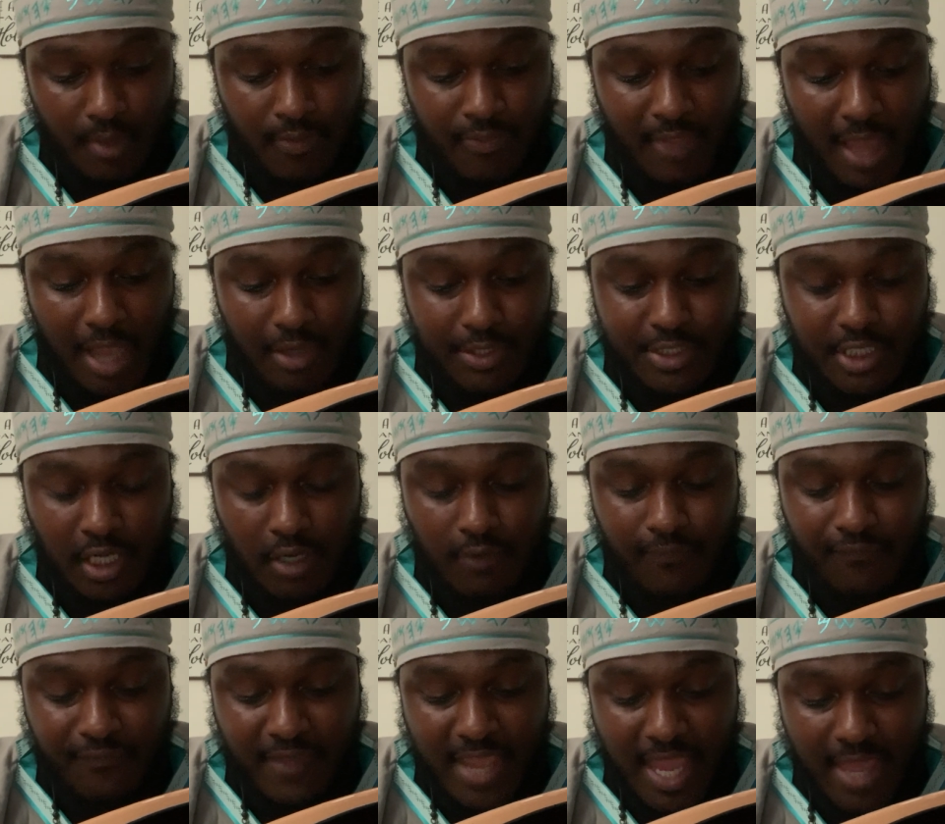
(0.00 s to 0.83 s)
Thou
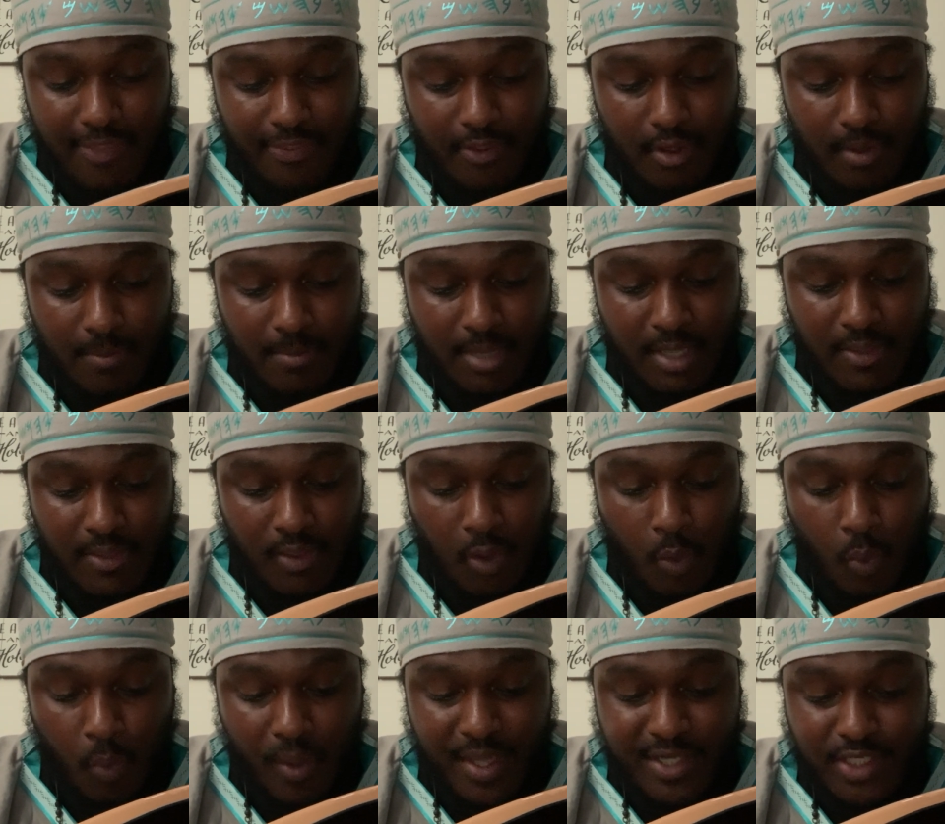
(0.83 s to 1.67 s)
shalt fan them, and the
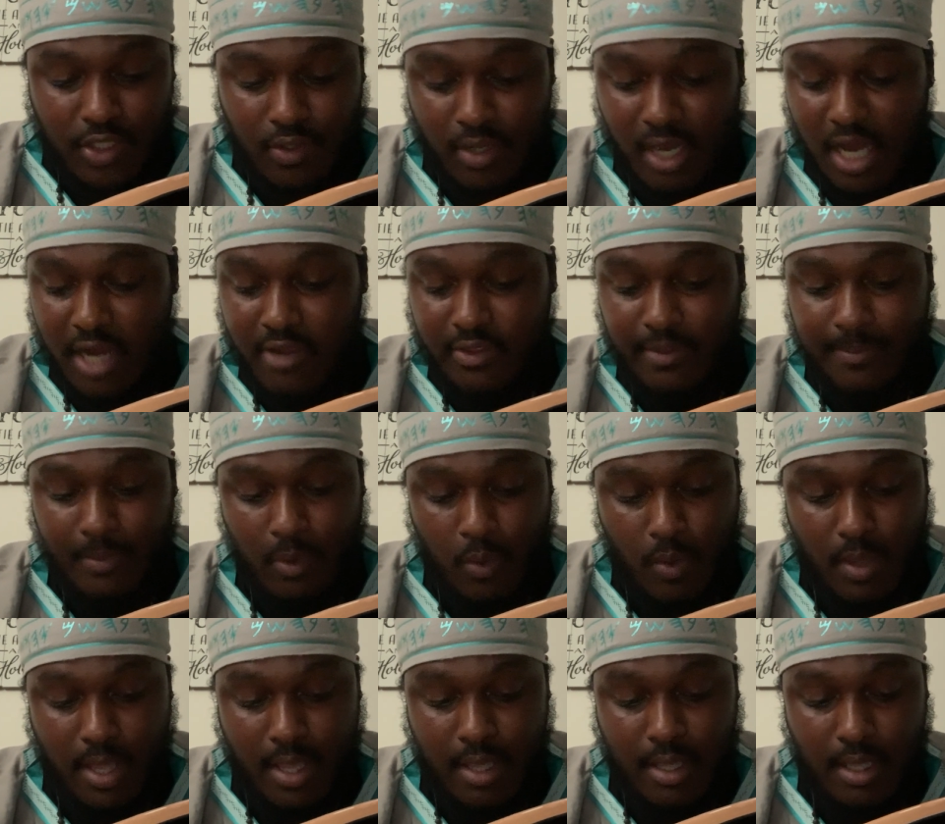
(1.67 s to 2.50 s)
wind shall carry them
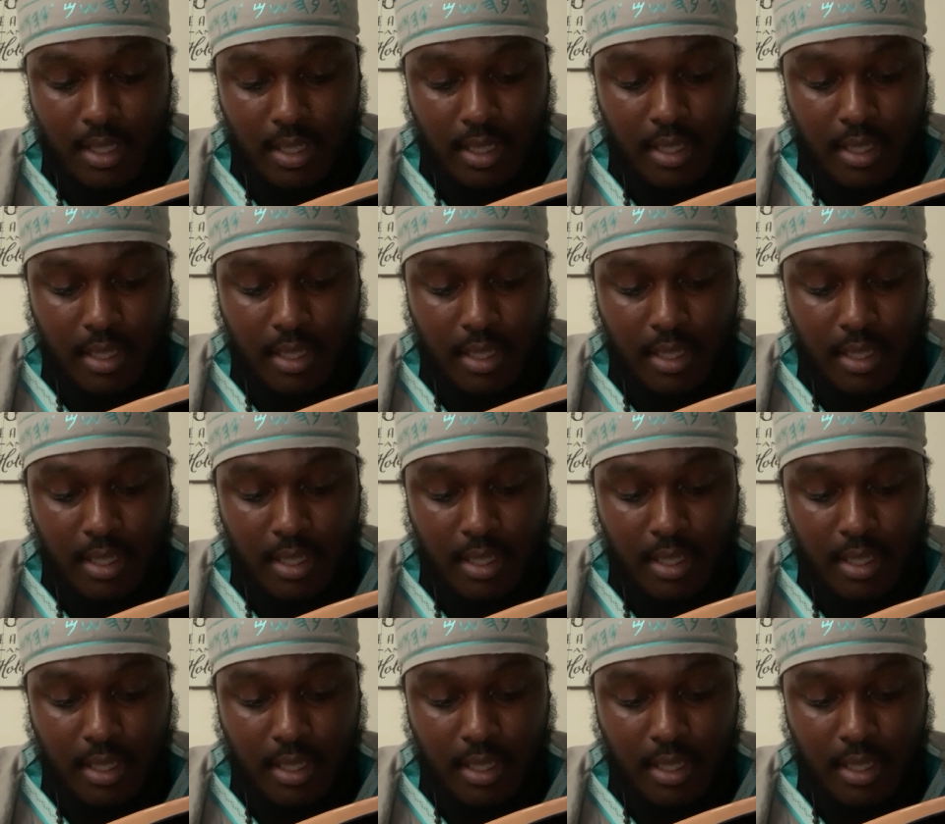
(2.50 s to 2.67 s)
away,